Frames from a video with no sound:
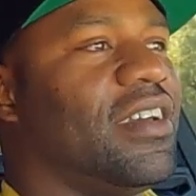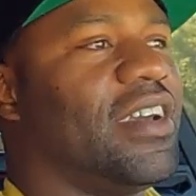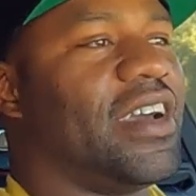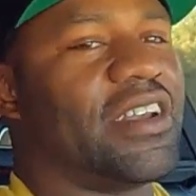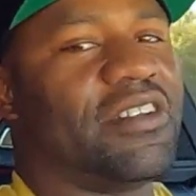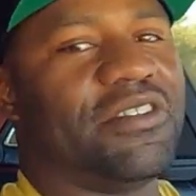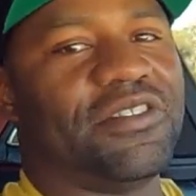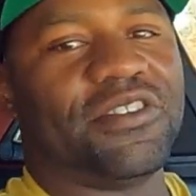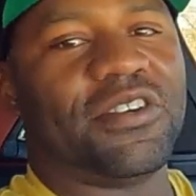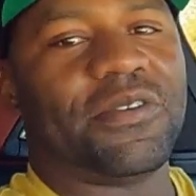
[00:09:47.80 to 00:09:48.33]

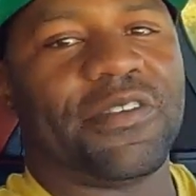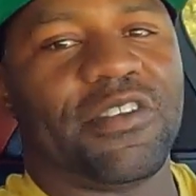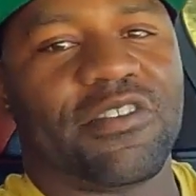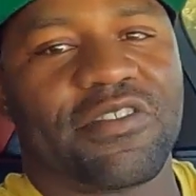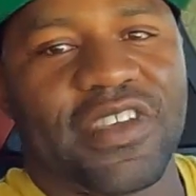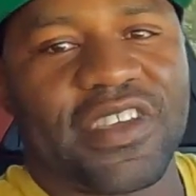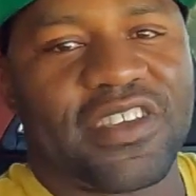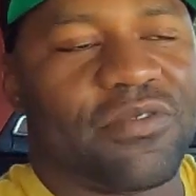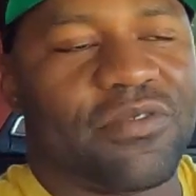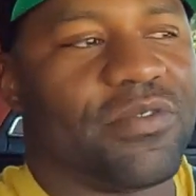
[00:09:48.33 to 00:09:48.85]
I don't know if
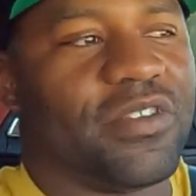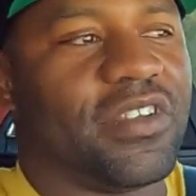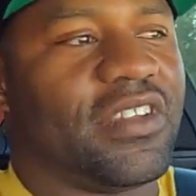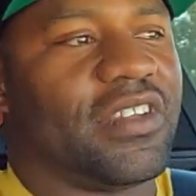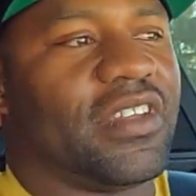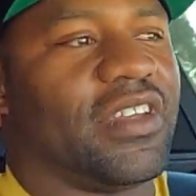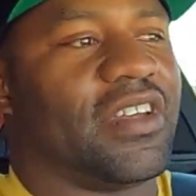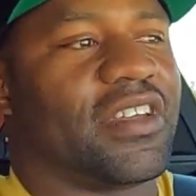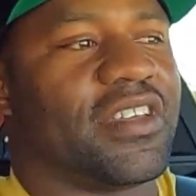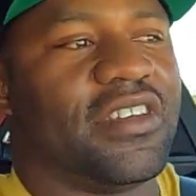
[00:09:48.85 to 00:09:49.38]
there's like
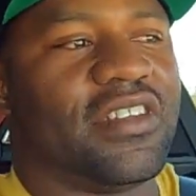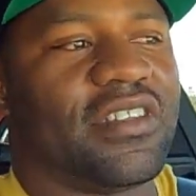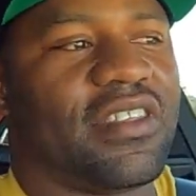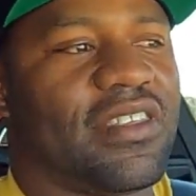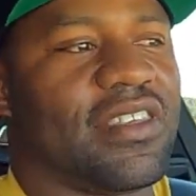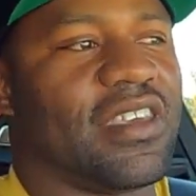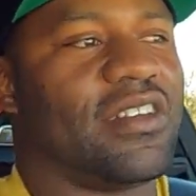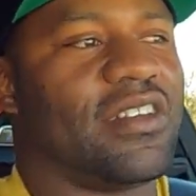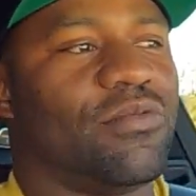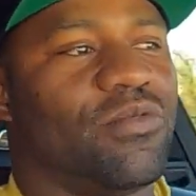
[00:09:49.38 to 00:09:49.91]
a good
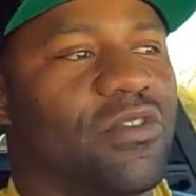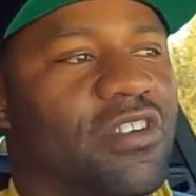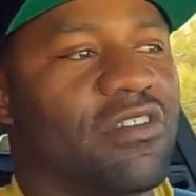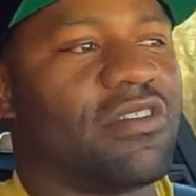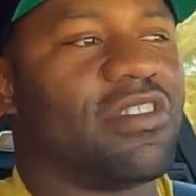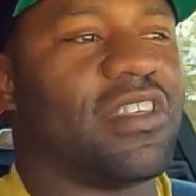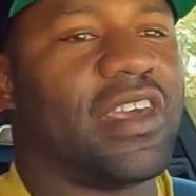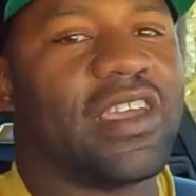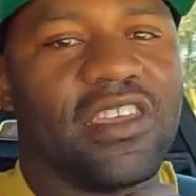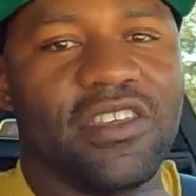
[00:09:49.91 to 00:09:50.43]
set of
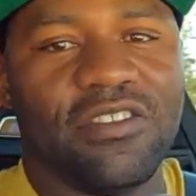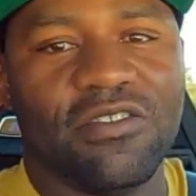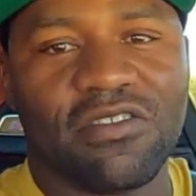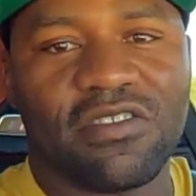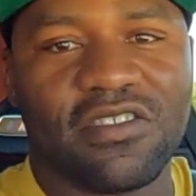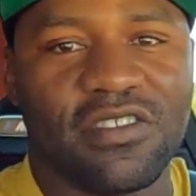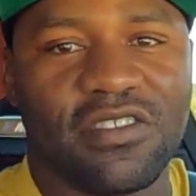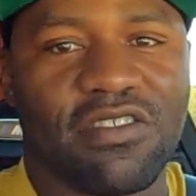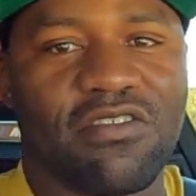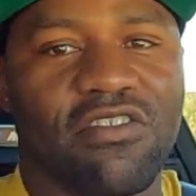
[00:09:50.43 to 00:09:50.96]
words that I could
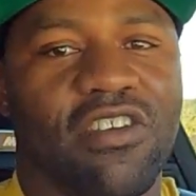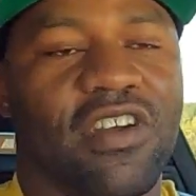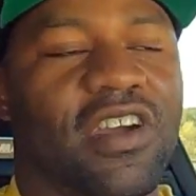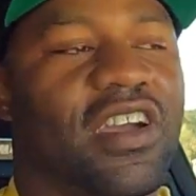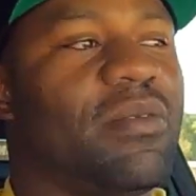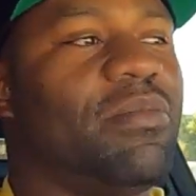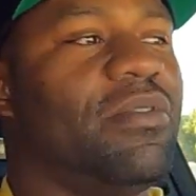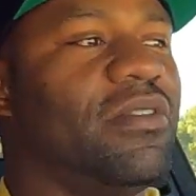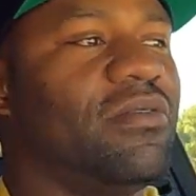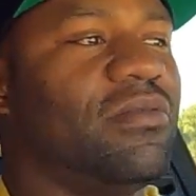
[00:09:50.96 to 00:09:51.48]
use to
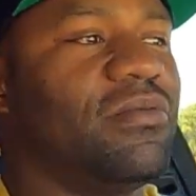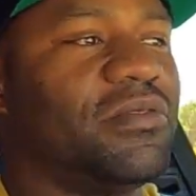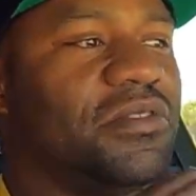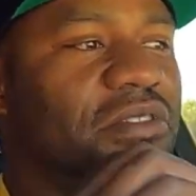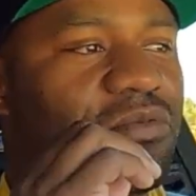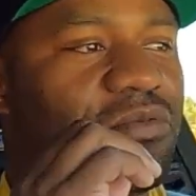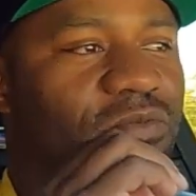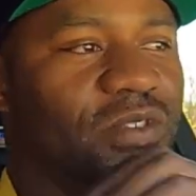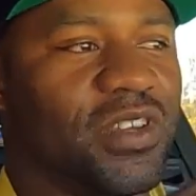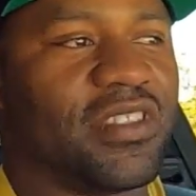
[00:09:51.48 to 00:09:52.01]
describe
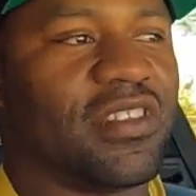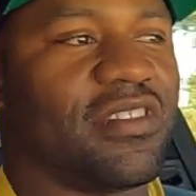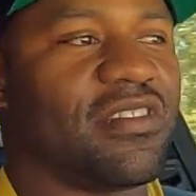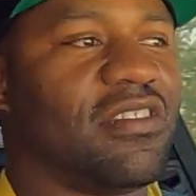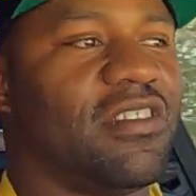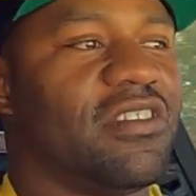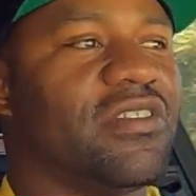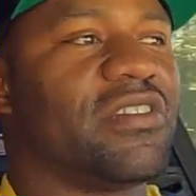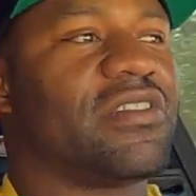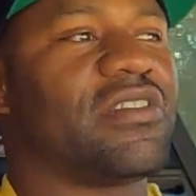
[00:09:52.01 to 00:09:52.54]
what this
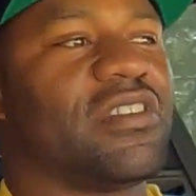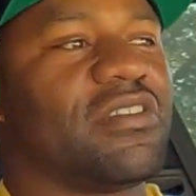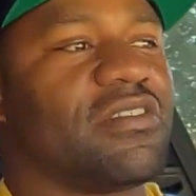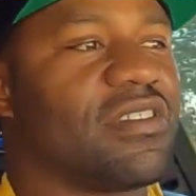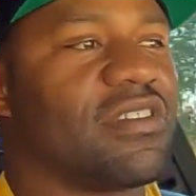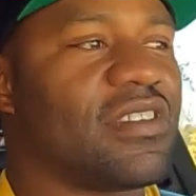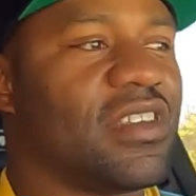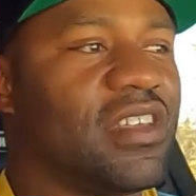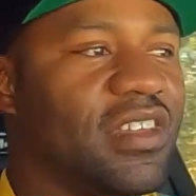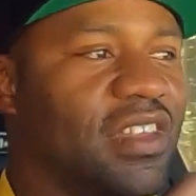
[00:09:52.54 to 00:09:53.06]
car is, other
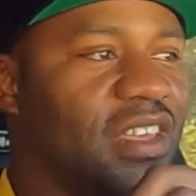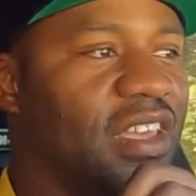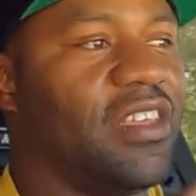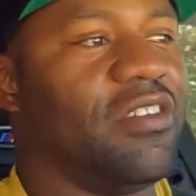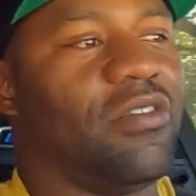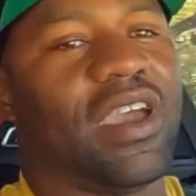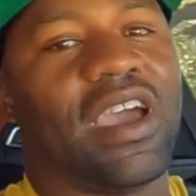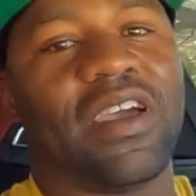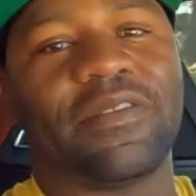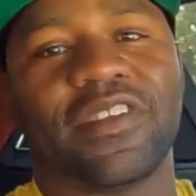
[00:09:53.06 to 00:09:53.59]
than say that, hey,
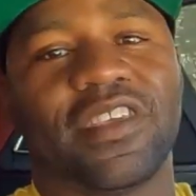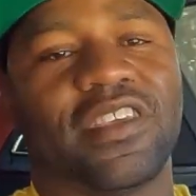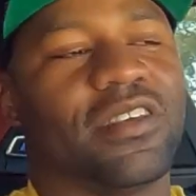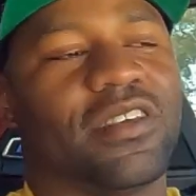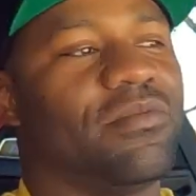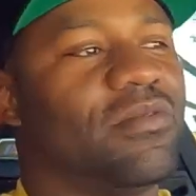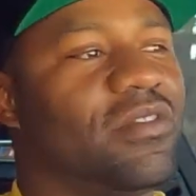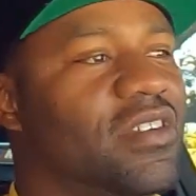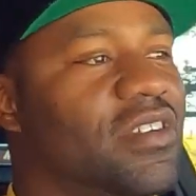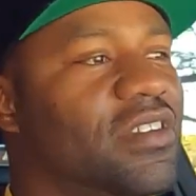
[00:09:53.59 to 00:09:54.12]
you have to
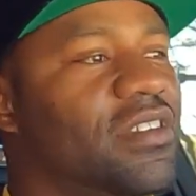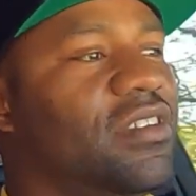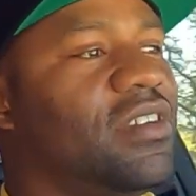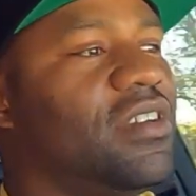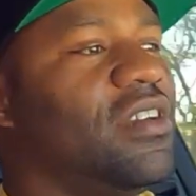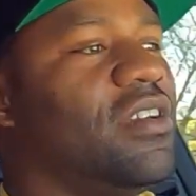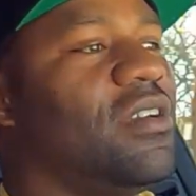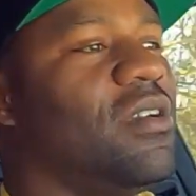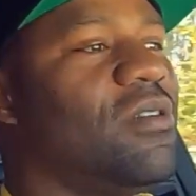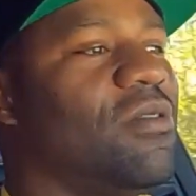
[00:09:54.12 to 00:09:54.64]
get one,
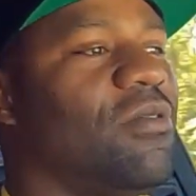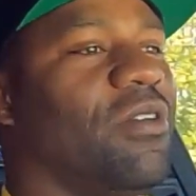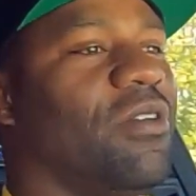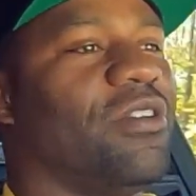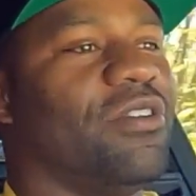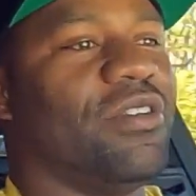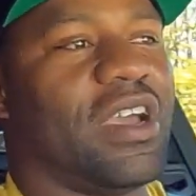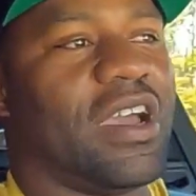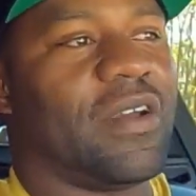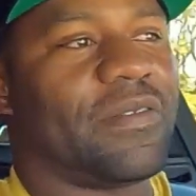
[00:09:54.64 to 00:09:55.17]

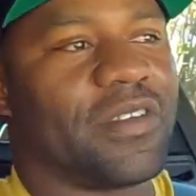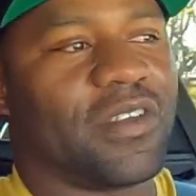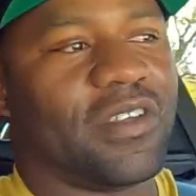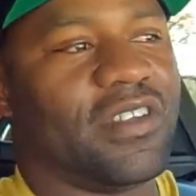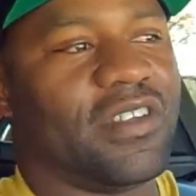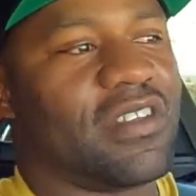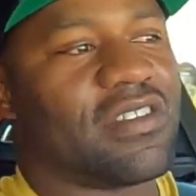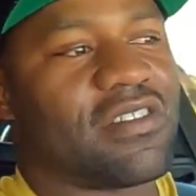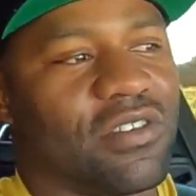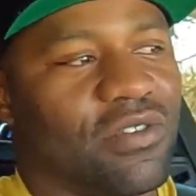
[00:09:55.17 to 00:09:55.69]
or you have to at
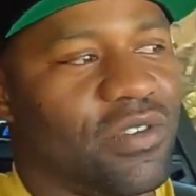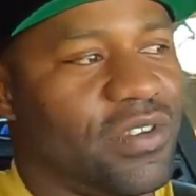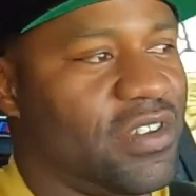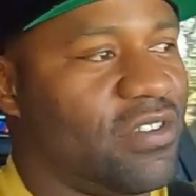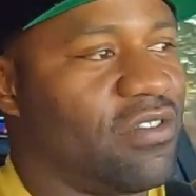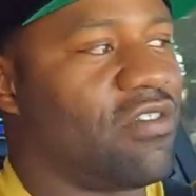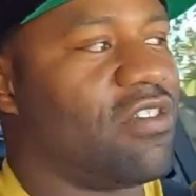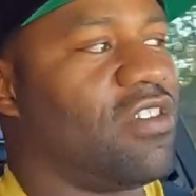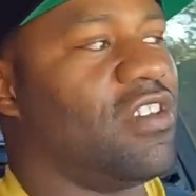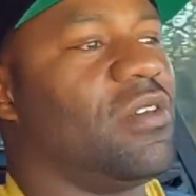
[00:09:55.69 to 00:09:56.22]
least go to a
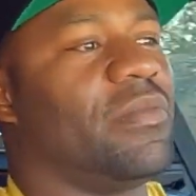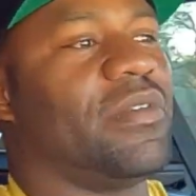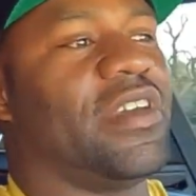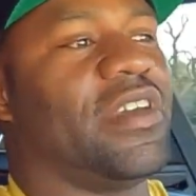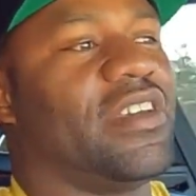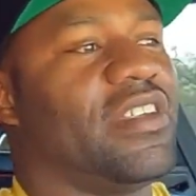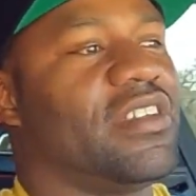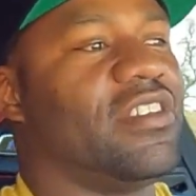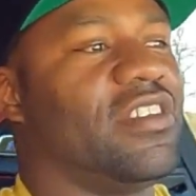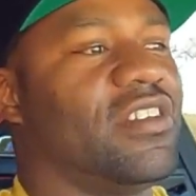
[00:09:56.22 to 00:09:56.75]
dealership
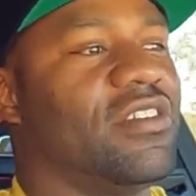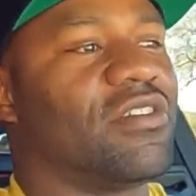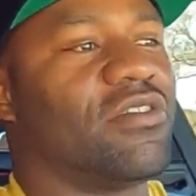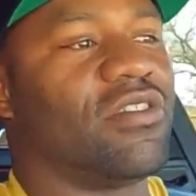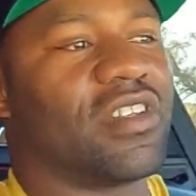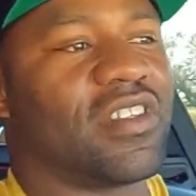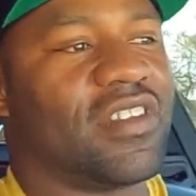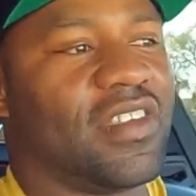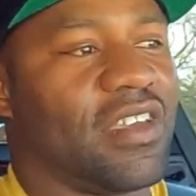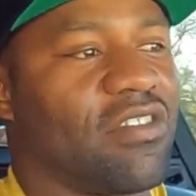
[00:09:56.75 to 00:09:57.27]
and, you know, go
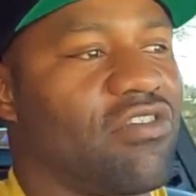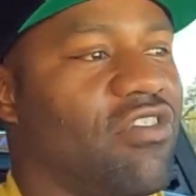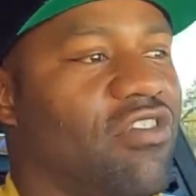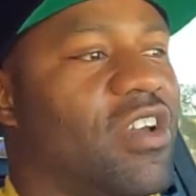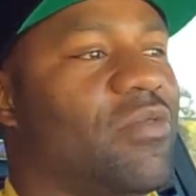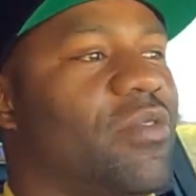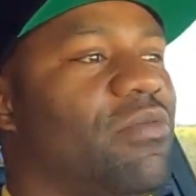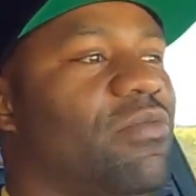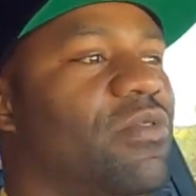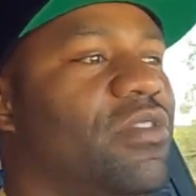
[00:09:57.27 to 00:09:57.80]
on a test
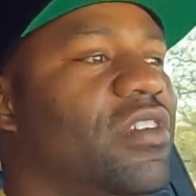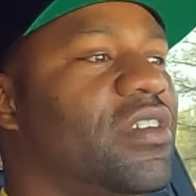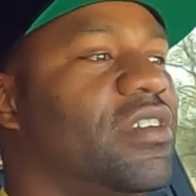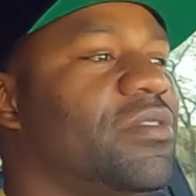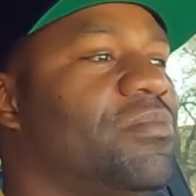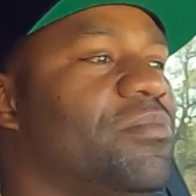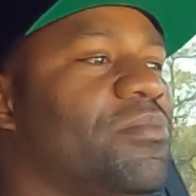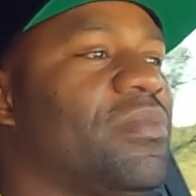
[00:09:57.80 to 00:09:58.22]
drive with one.